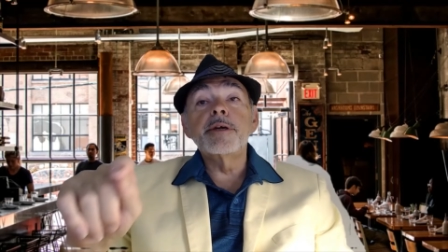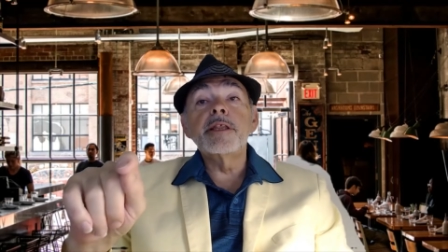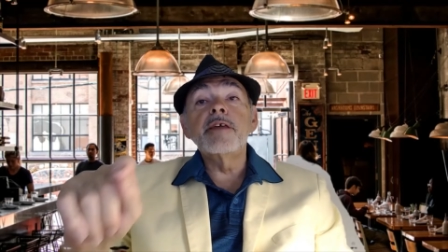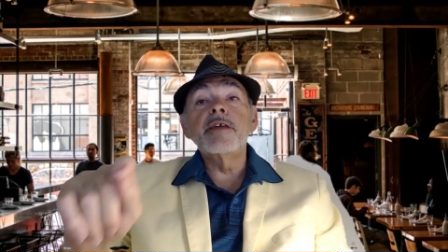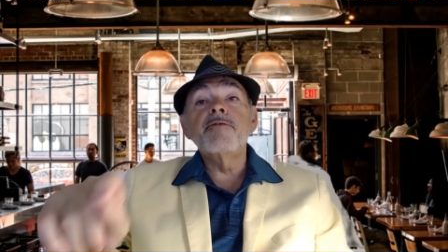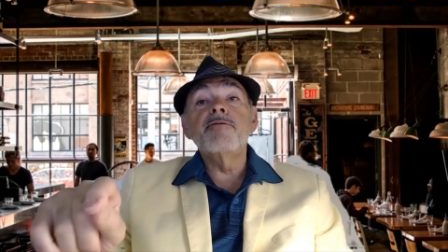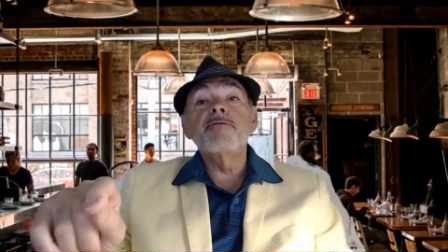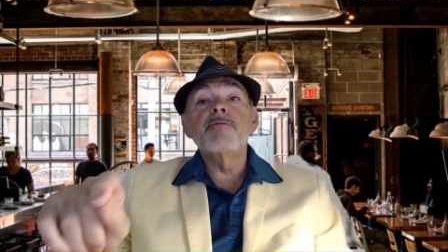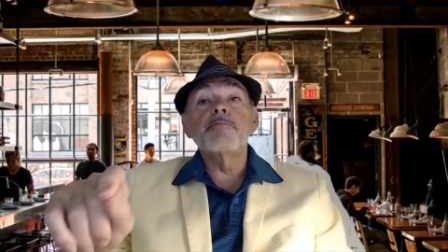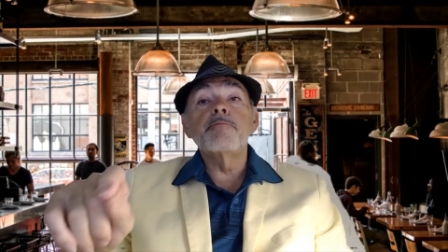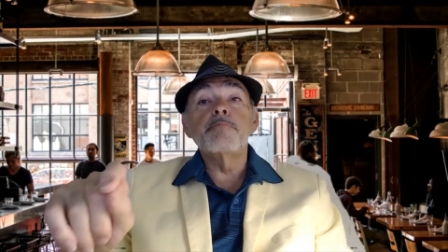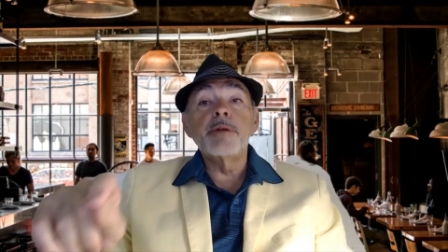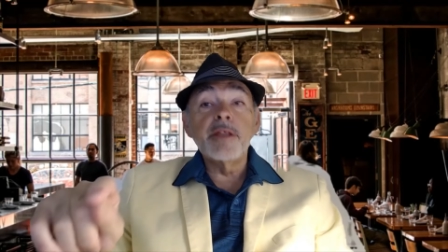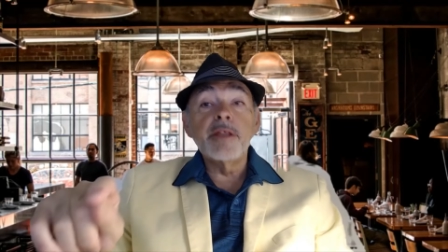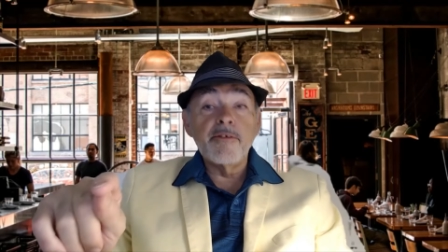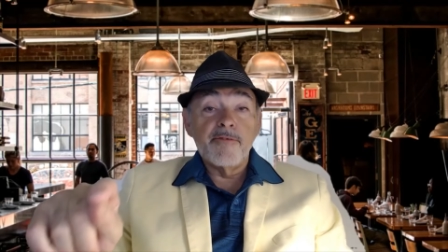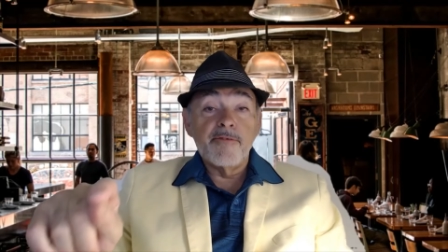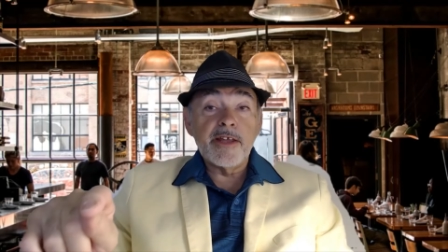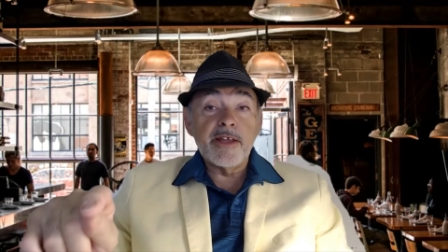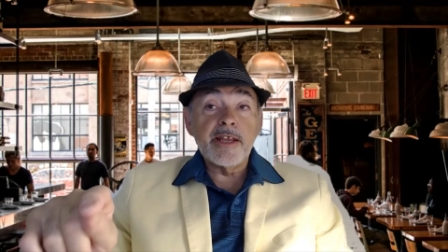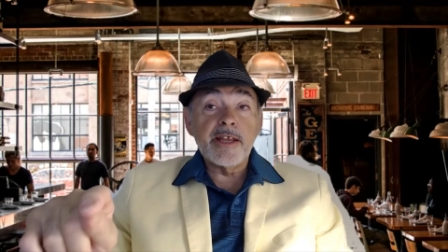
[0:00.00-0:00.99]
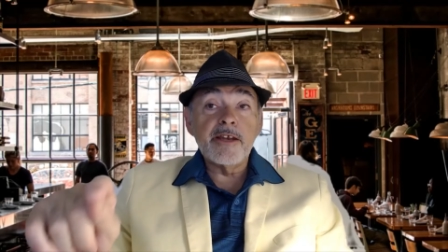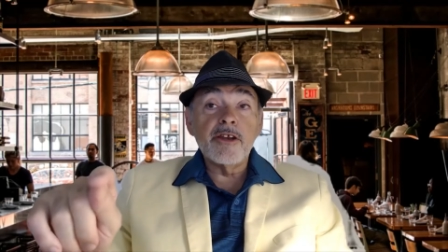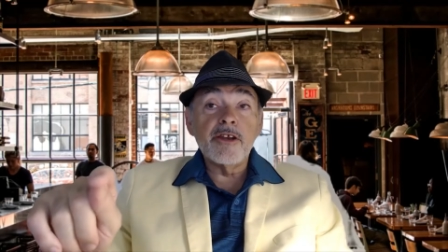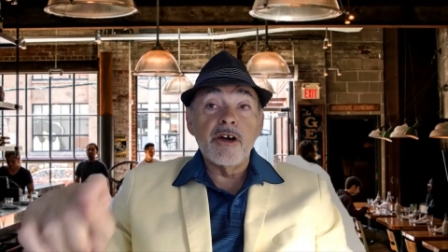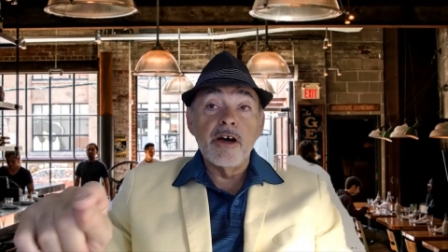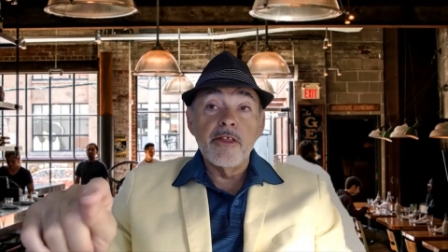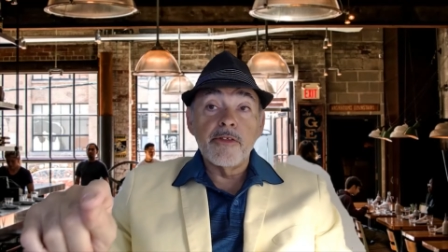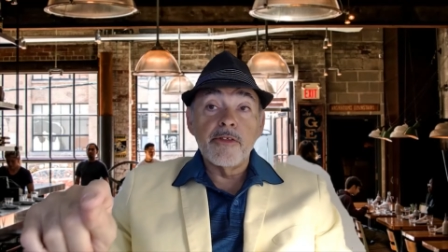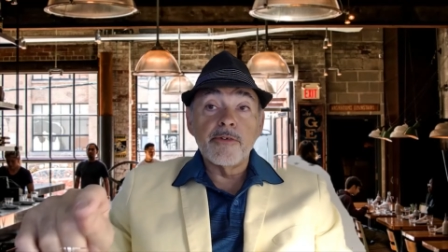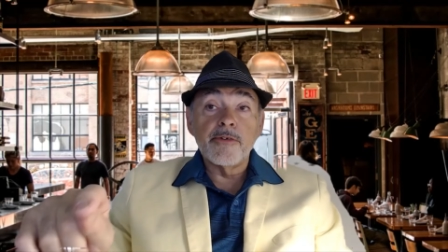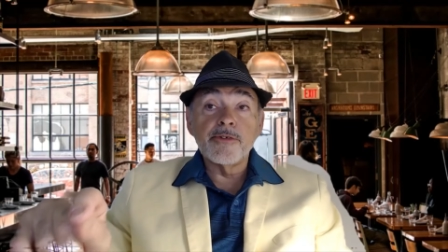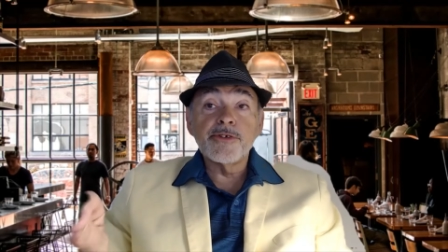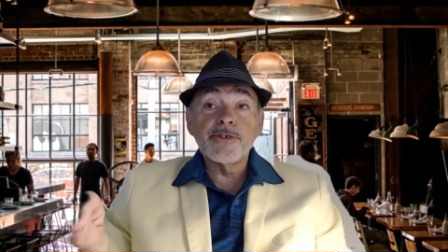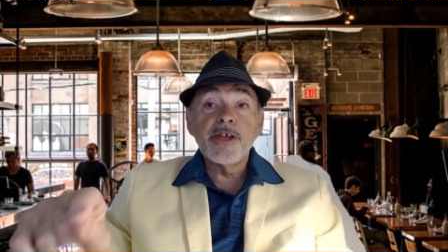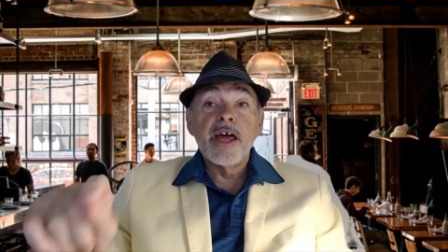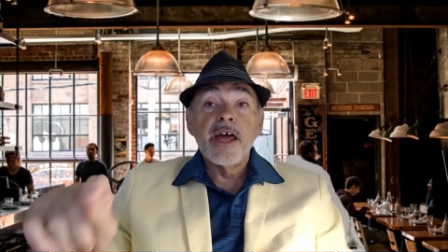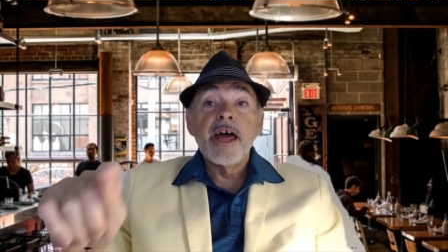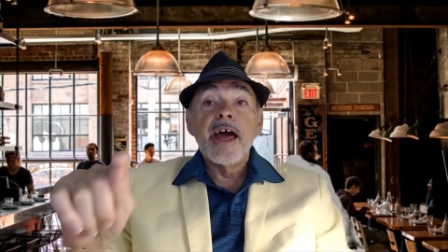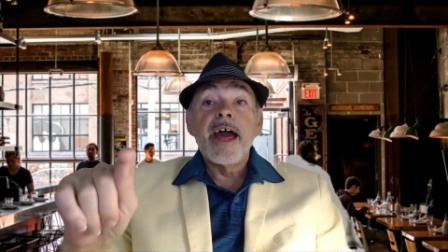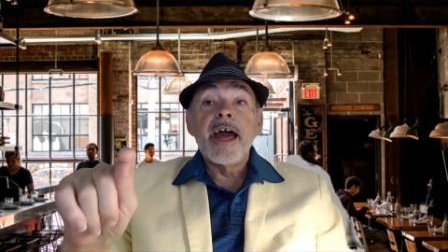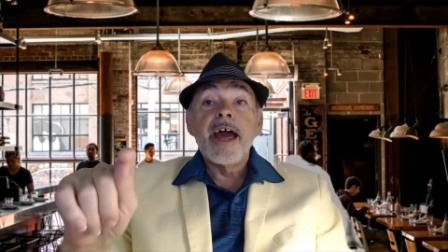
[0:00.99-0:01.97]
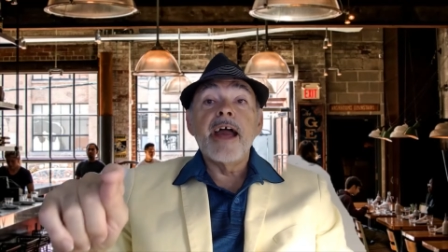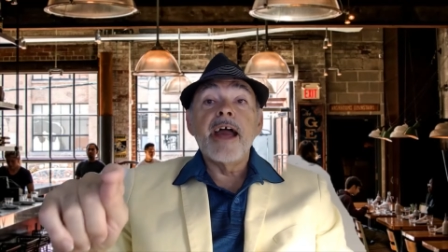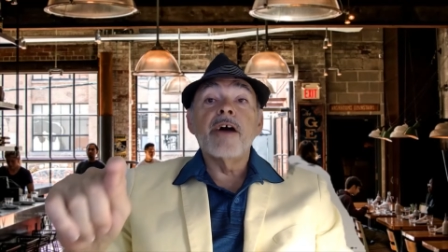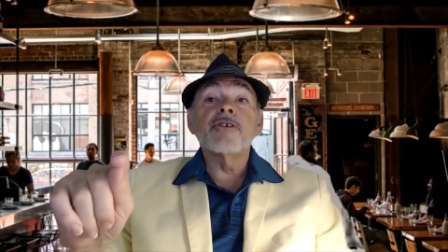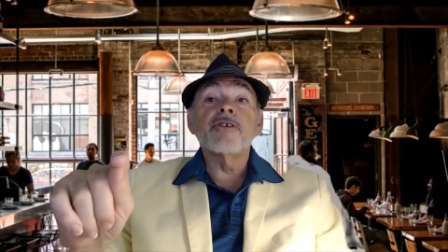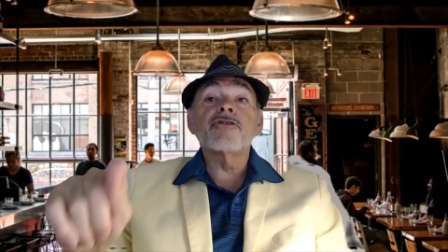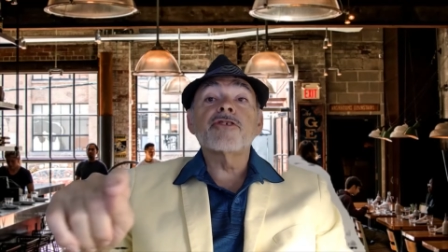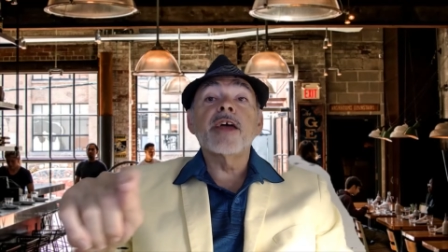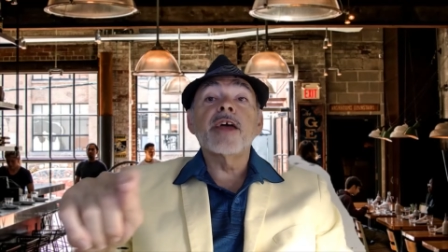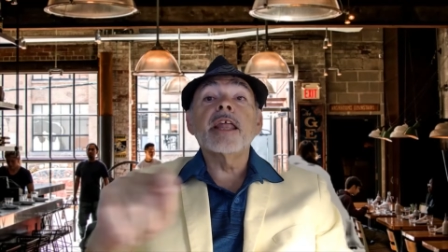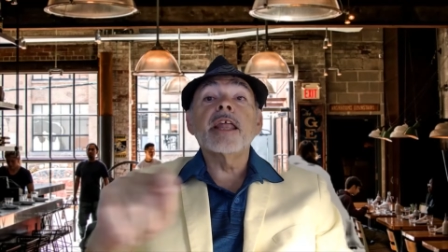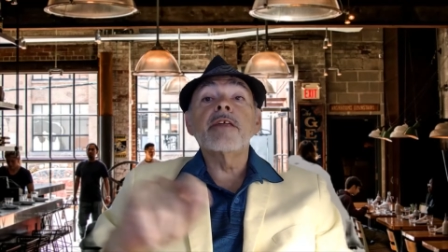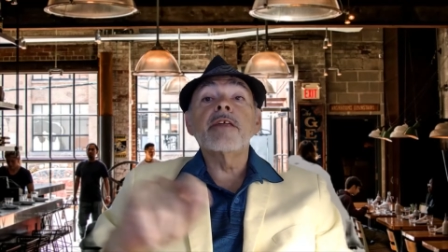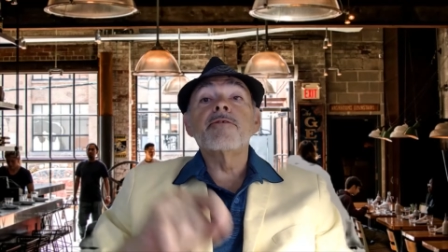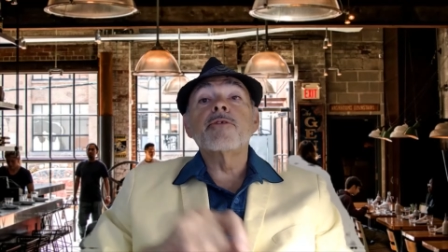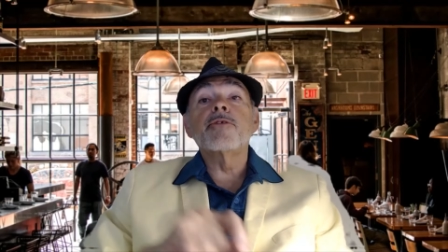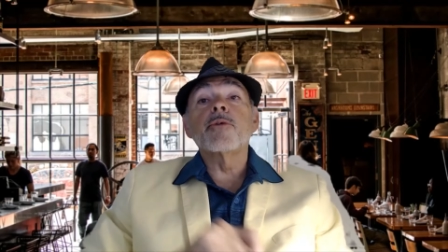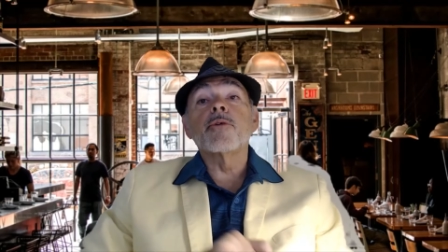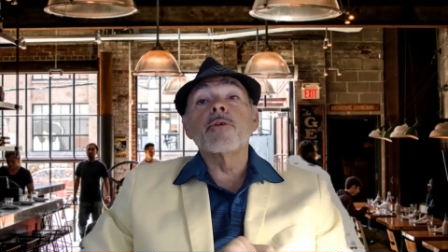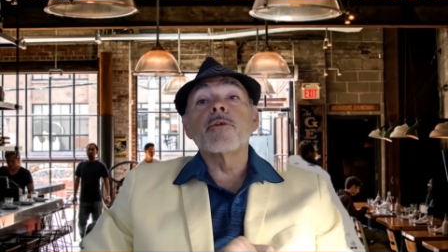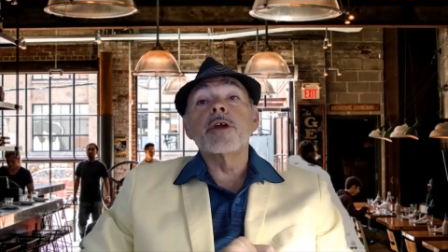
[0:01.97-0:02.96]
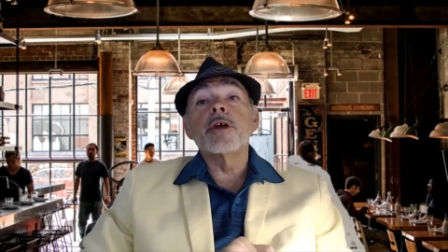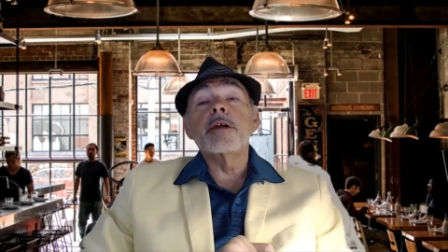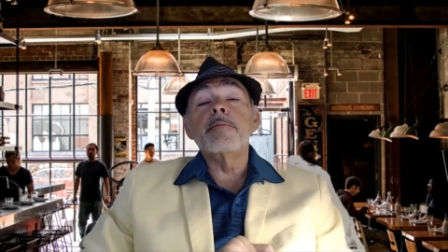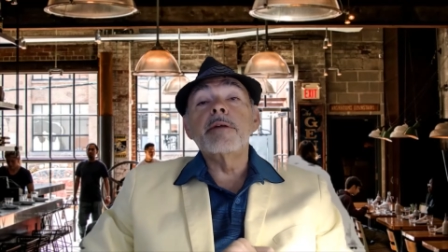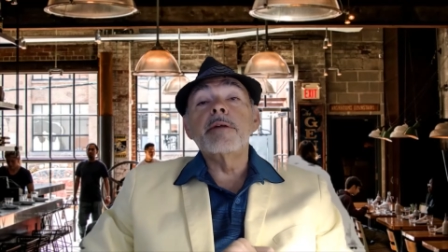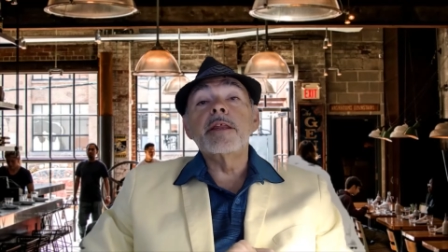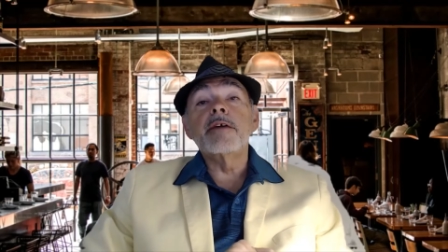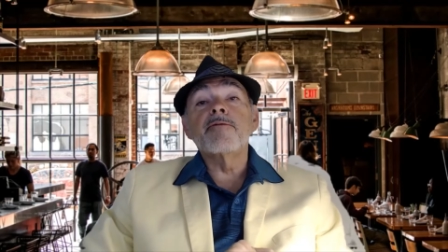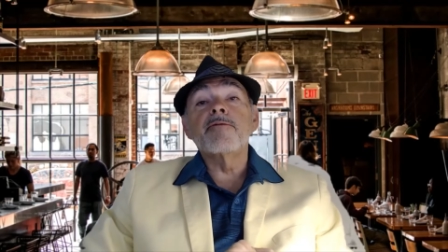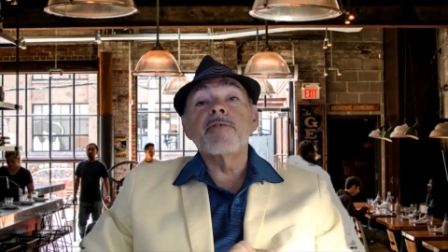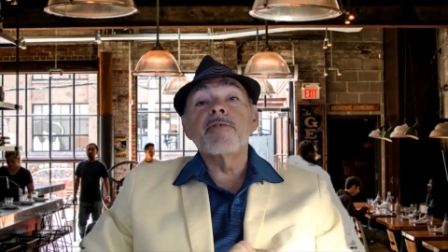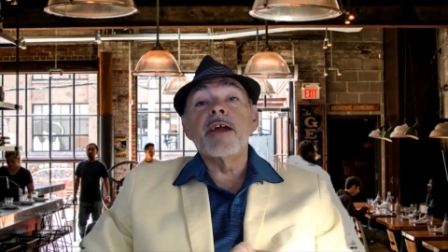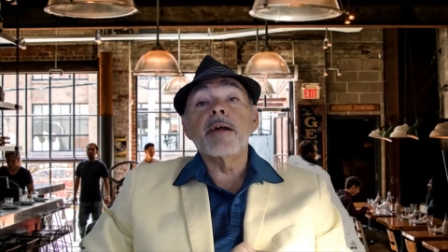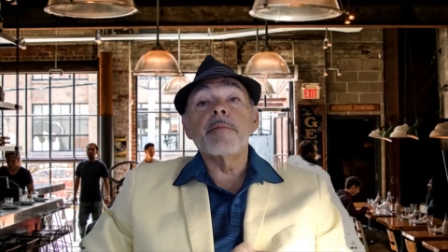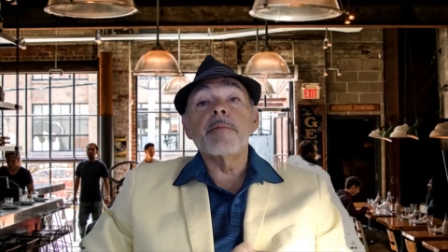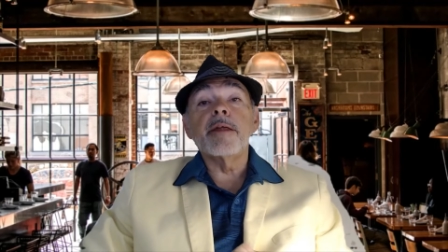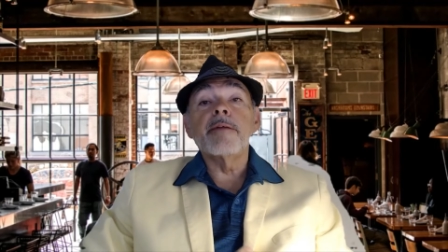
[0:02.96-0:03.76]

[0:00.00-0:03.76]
benefiting others outside of your immediate family.